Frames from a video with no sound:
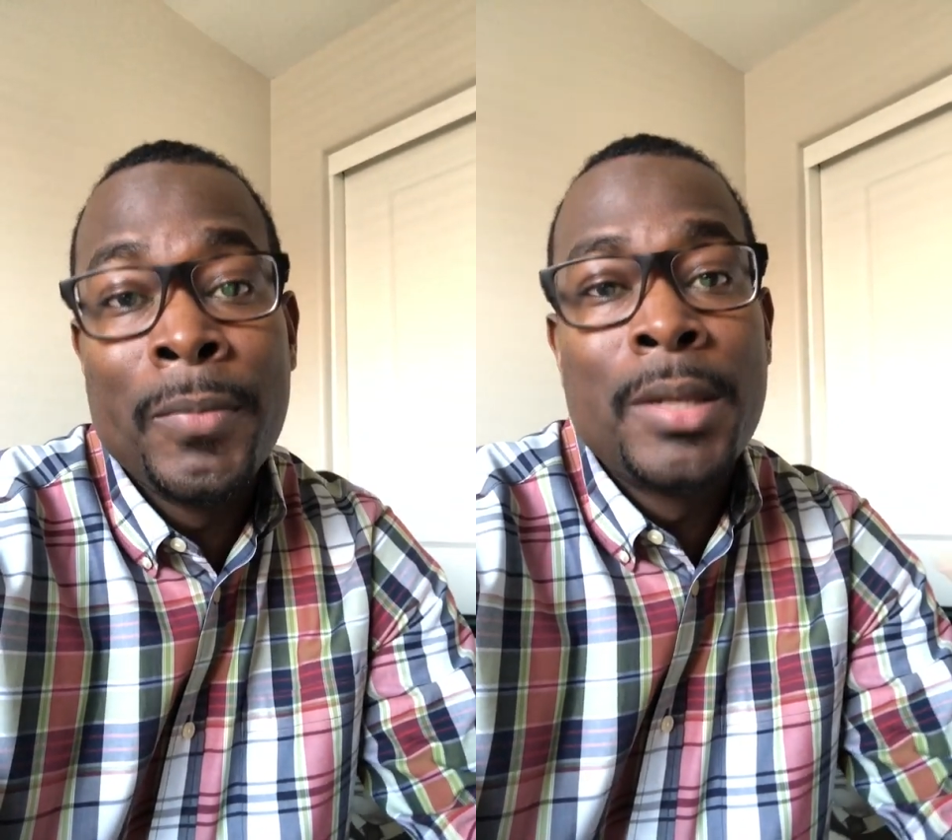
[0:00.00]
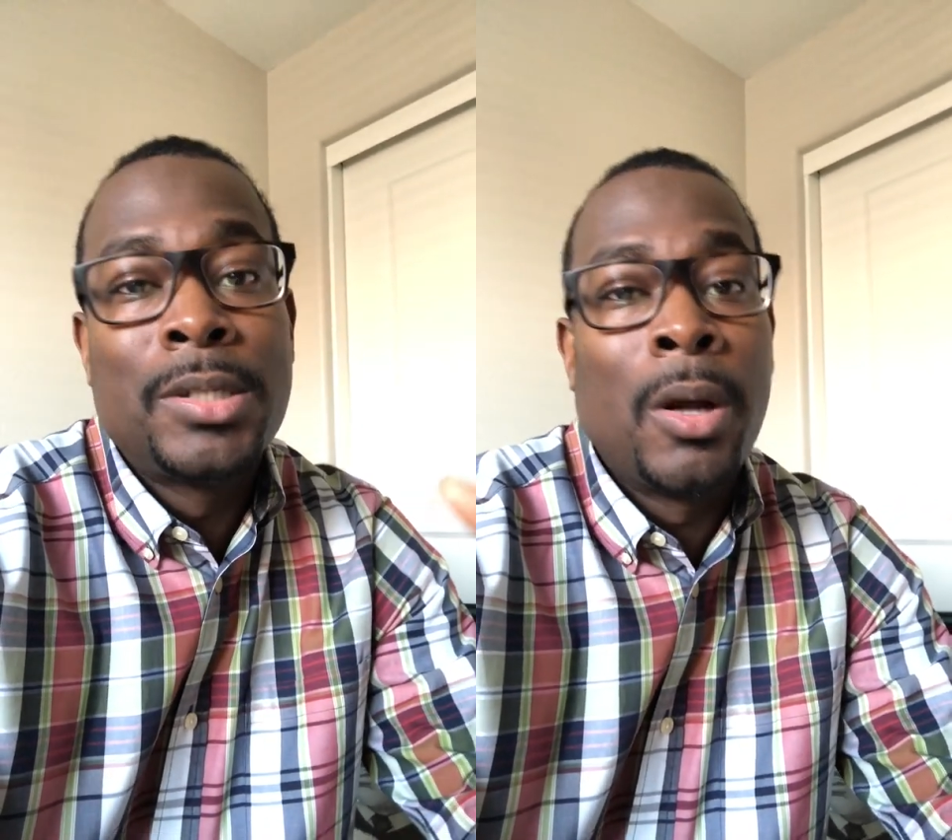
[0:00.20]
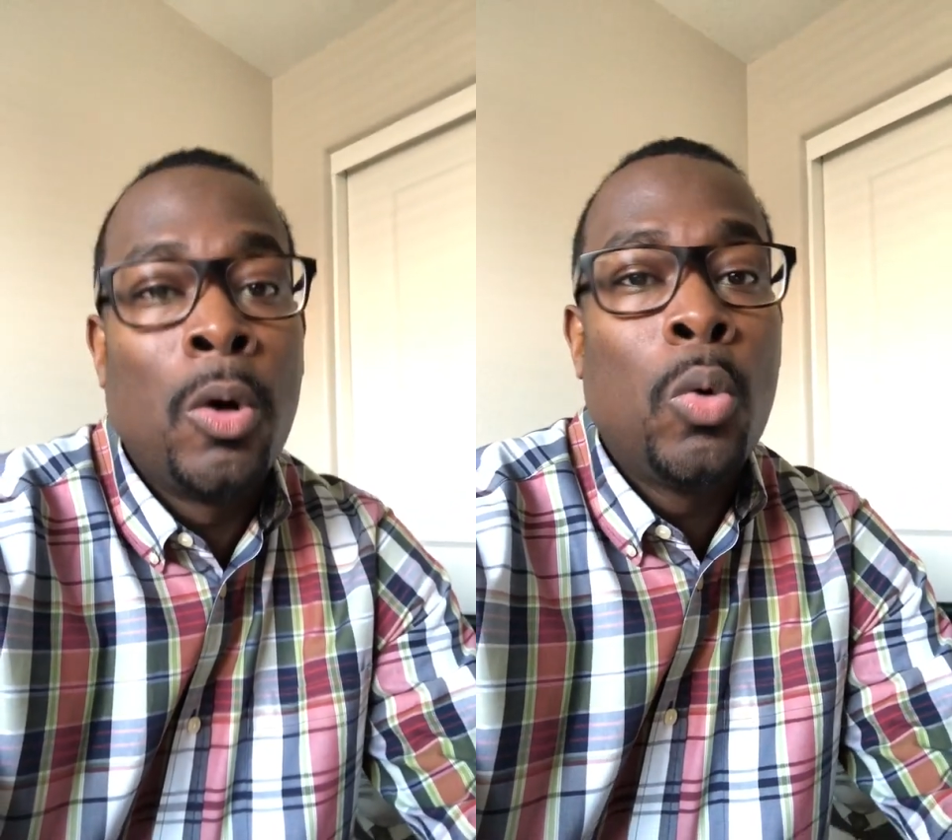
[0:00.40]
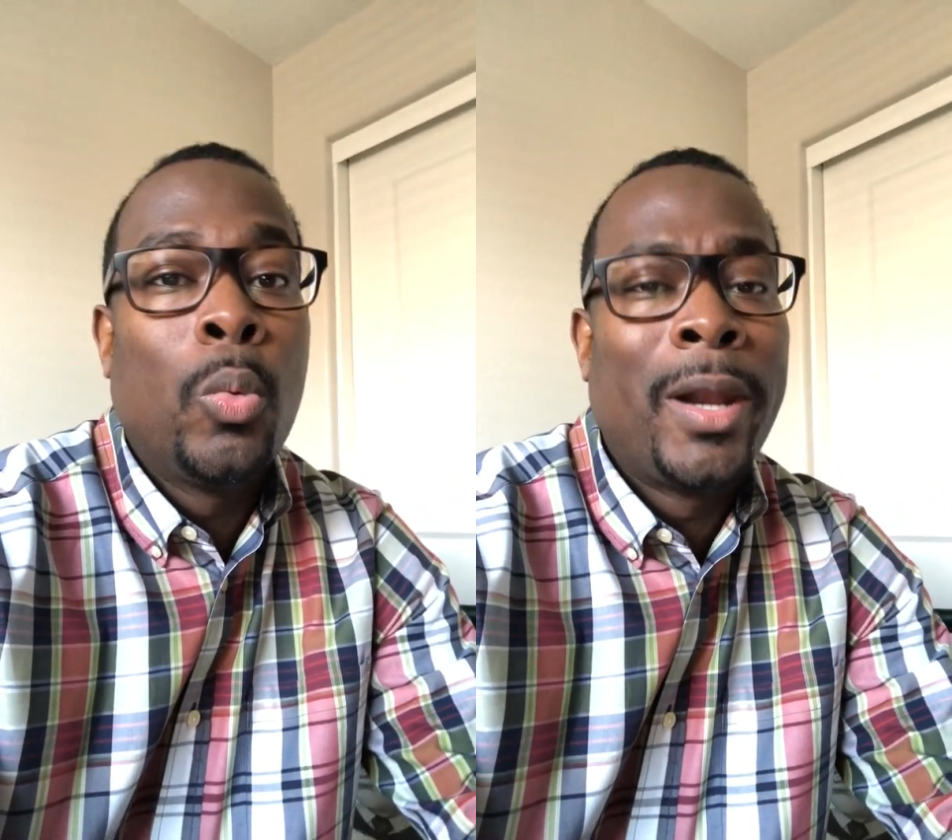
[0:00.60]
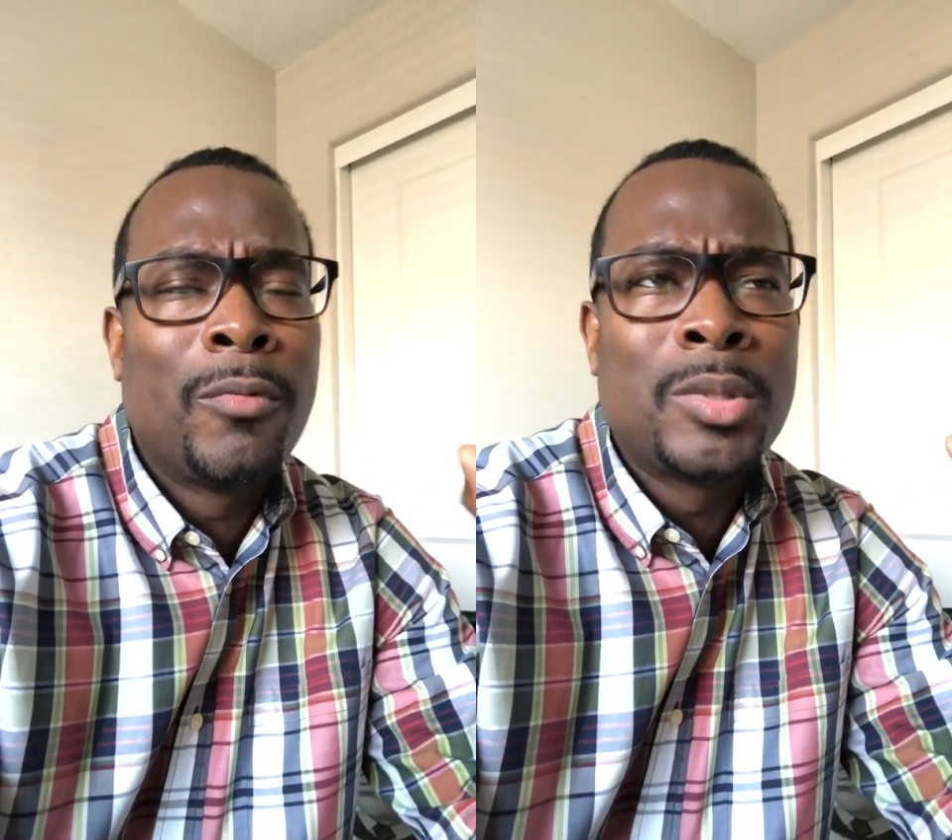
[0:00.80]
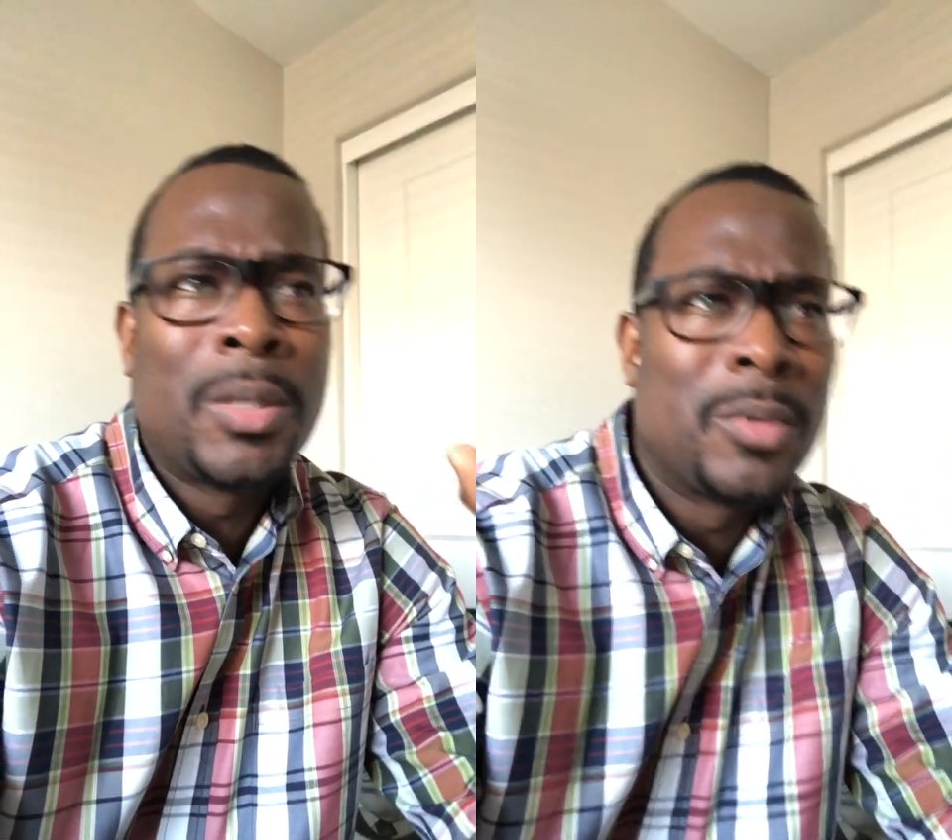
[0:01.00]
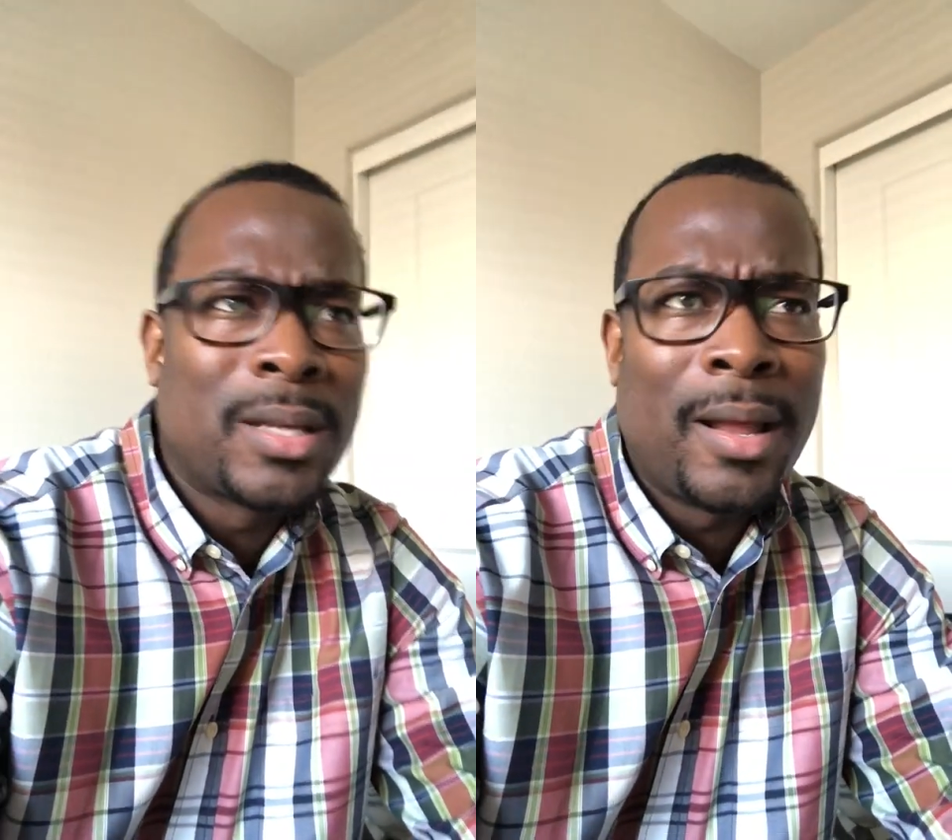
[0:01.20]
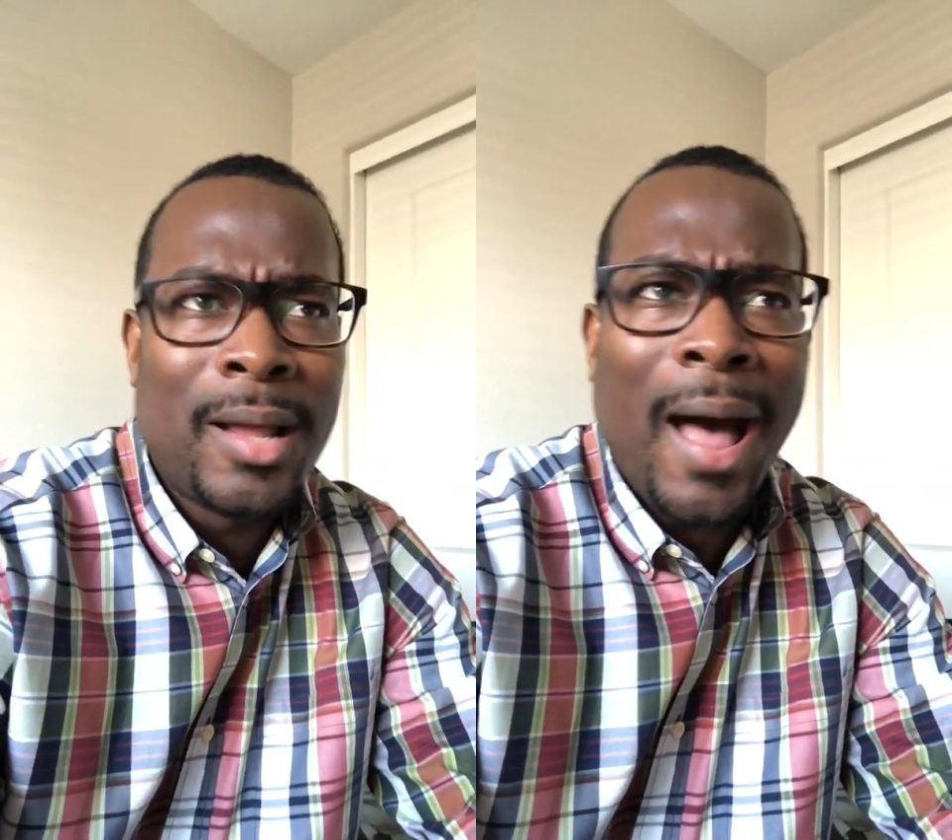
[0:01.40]
So when someone's
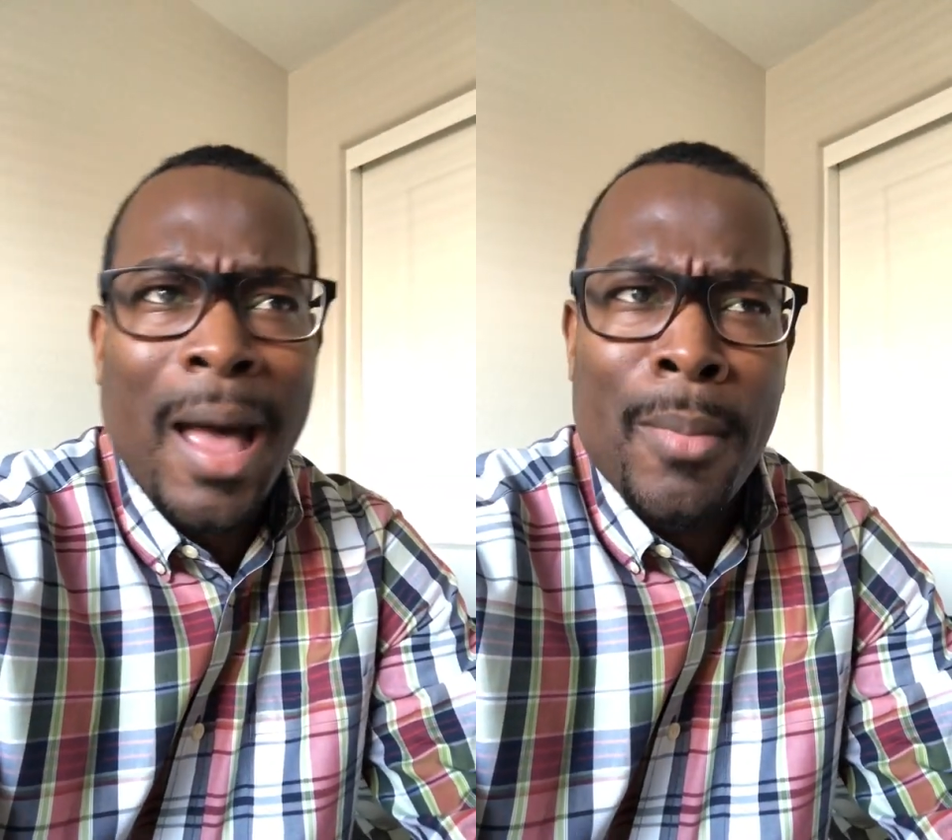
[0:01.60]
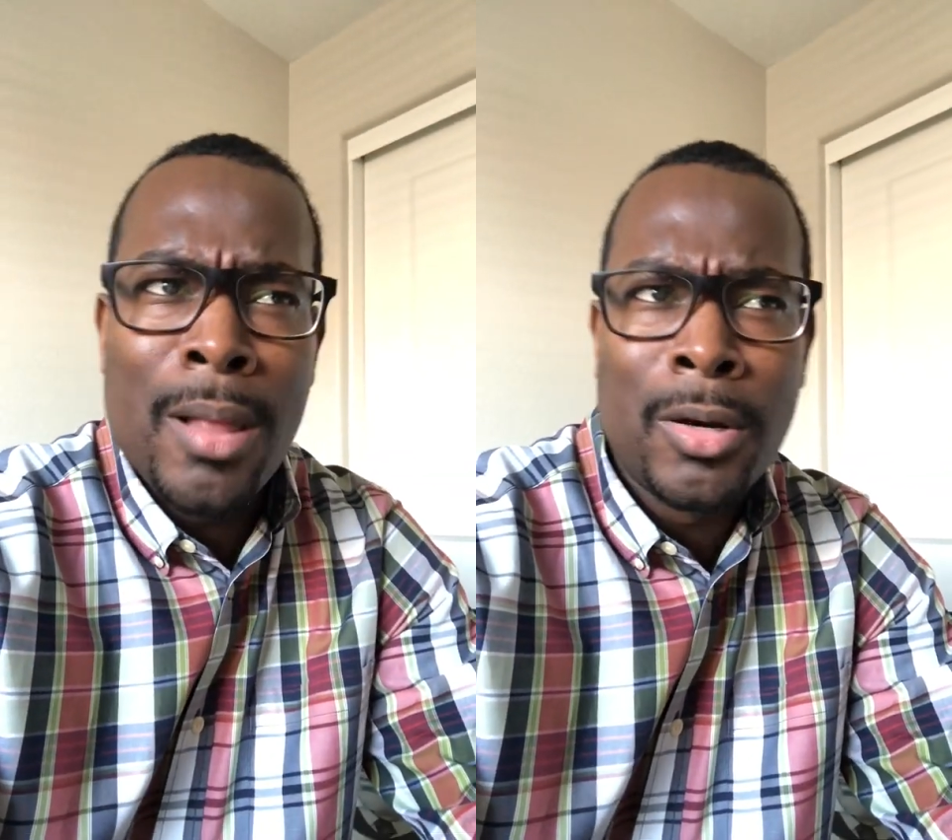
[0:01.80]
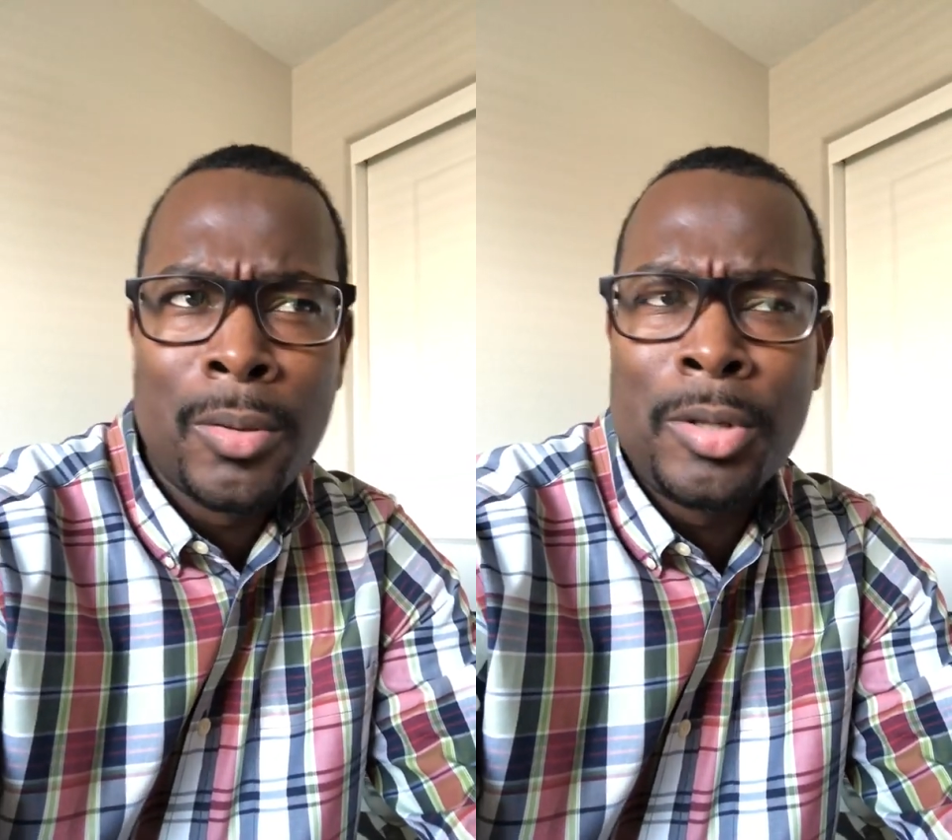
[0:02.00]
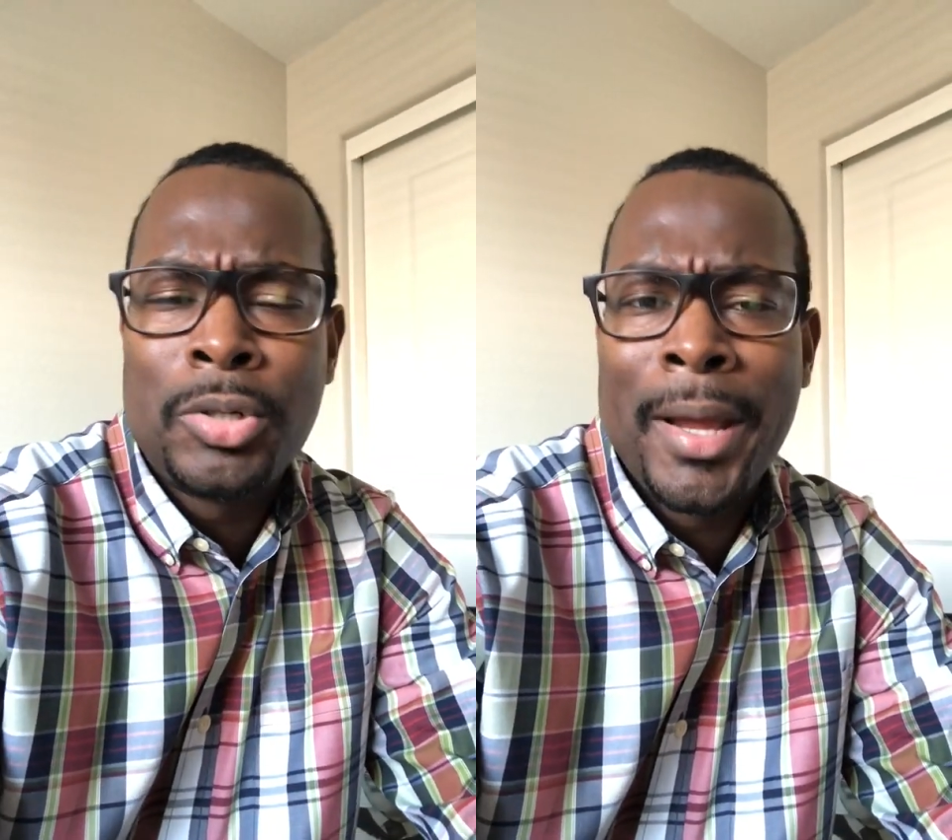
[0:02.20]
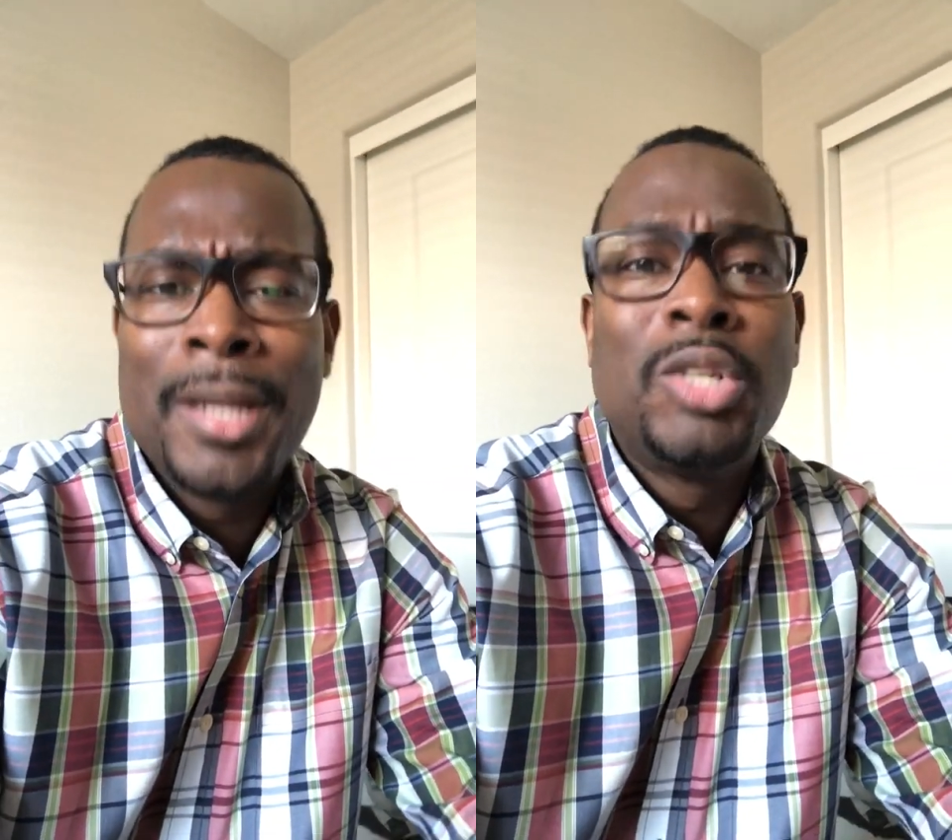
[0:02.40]
kind of eyeballing her on the train,